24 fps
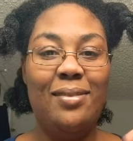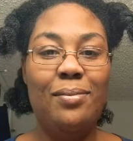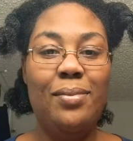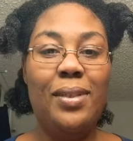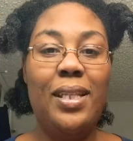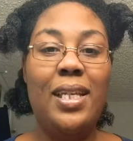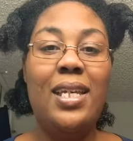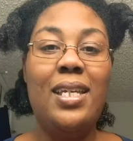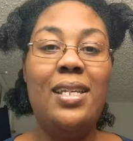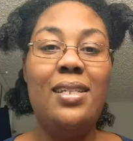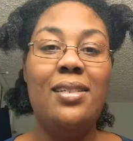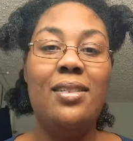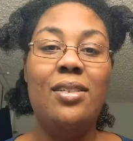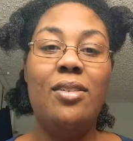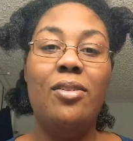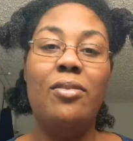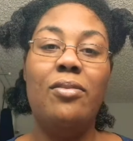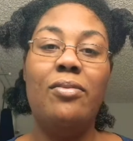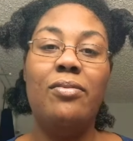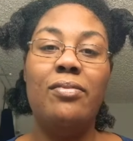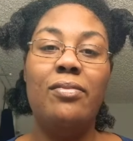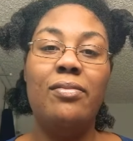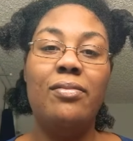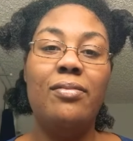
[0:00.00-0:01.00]
Please
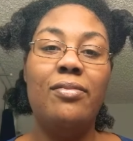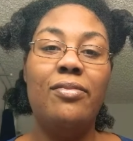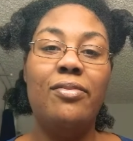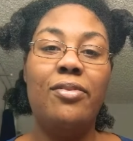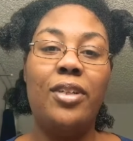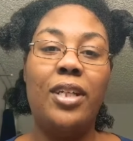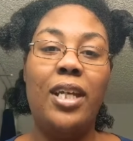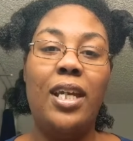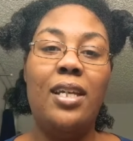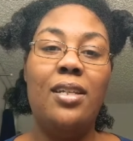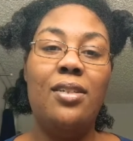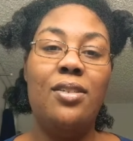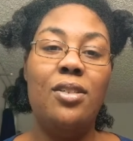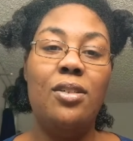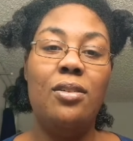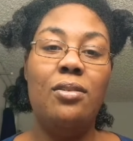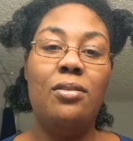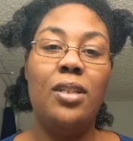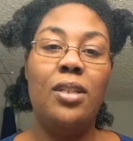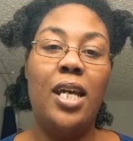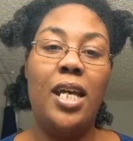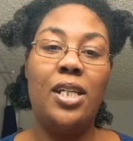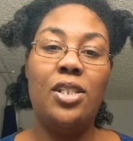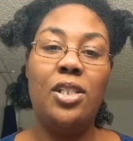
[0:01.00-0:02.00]
don't forget to
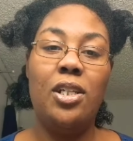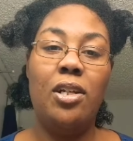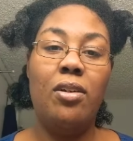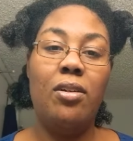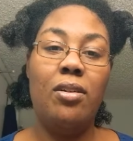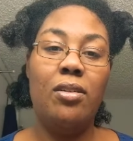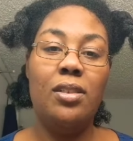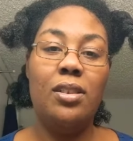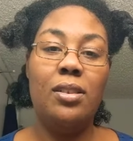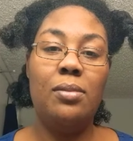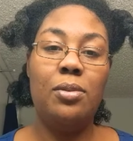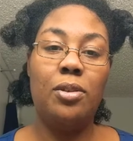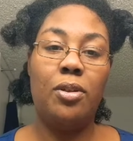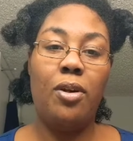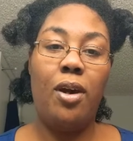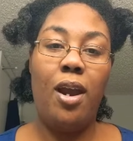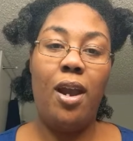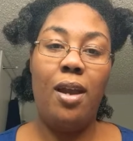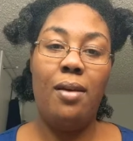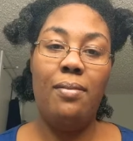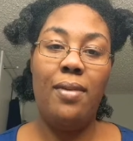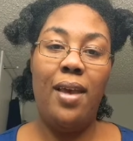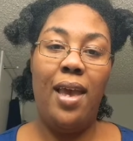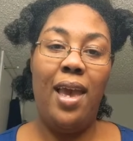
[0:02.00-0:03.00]
like, share, and
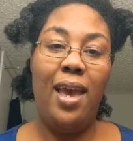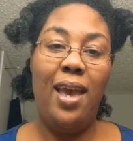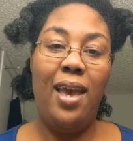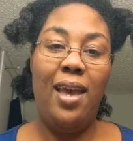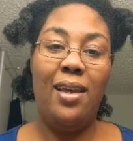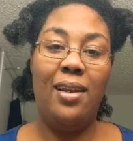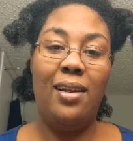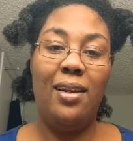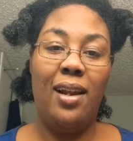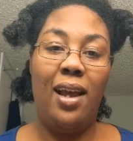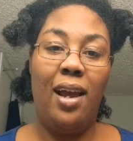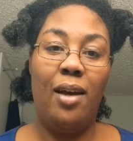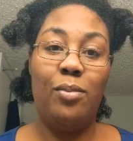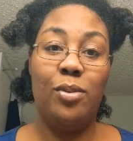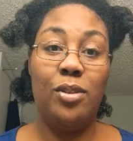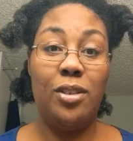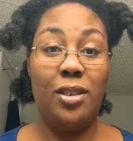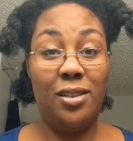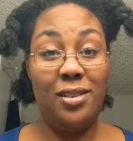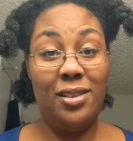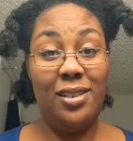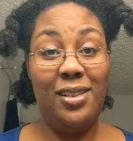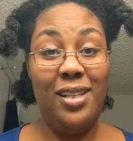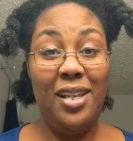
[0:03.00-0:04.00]
subscribe, and I will
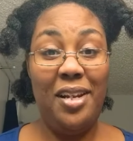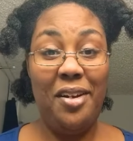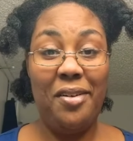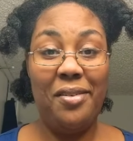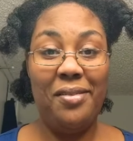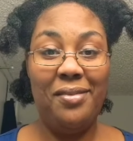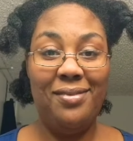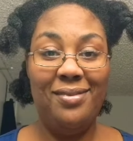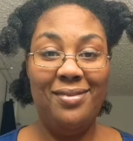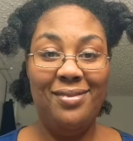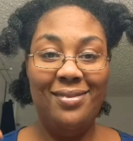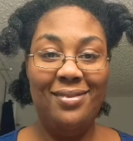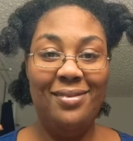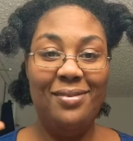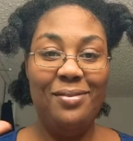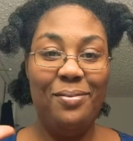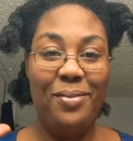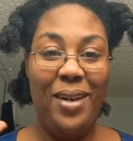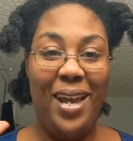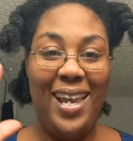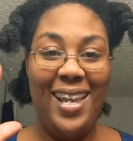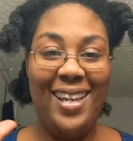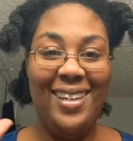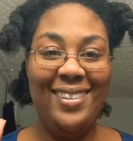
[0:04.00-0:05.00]
talk to you later.
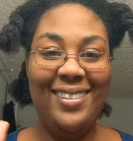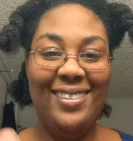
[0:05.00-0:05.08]
Bye.